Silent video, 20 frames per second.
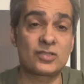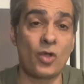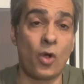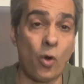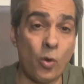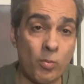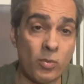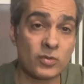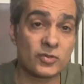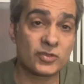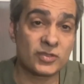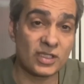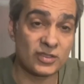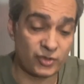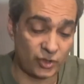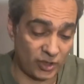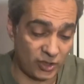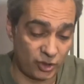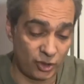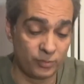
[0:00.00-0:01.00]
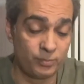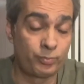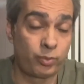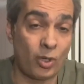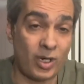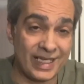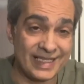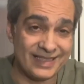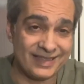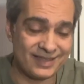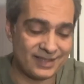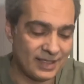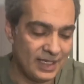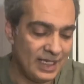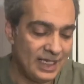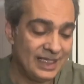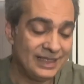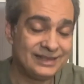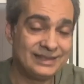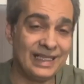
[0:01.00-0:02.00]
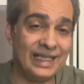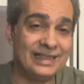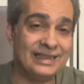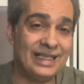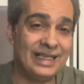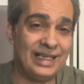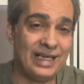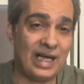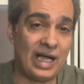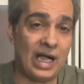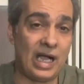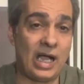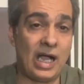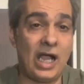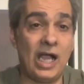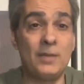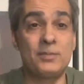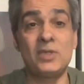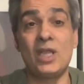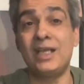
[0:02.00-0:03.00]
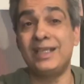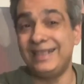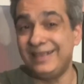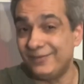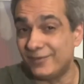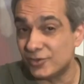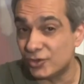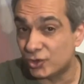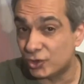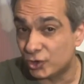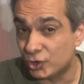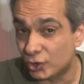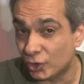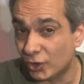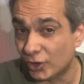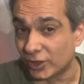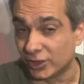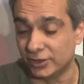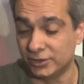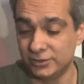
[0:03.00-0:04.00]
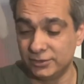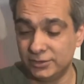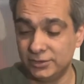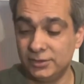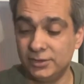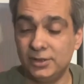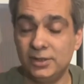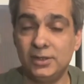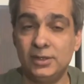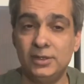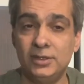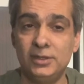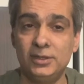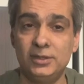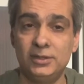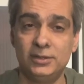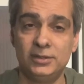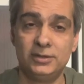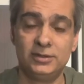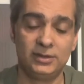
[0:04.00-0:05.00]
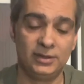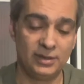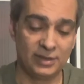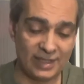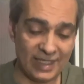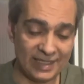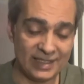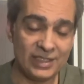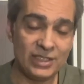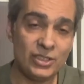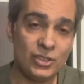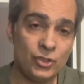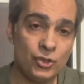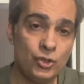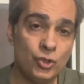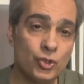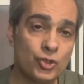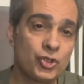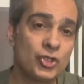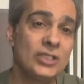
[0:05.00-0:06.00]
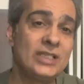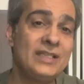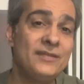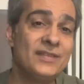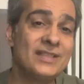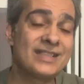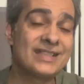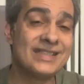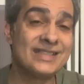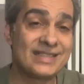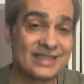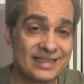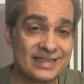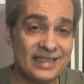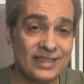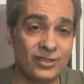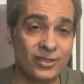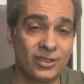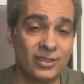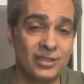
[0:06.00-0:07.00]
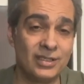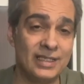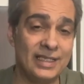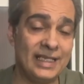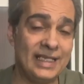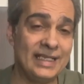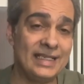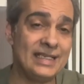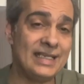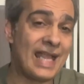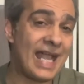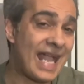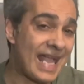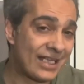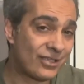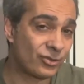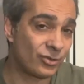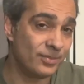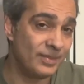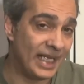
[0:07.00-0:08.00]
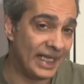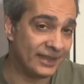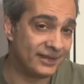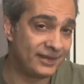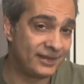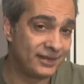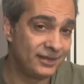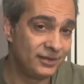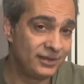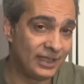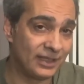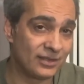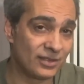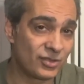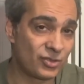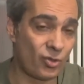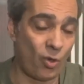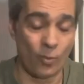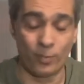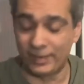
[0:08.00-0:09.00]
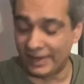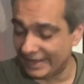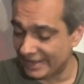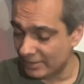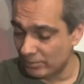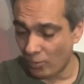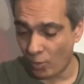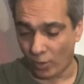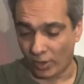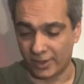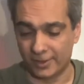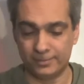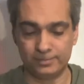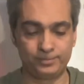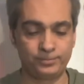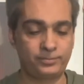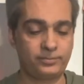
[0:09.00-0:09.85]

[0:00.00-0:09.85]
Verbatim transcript: almost such a good price that I'm not even sure that you should even consider an Achromat telescope anymore.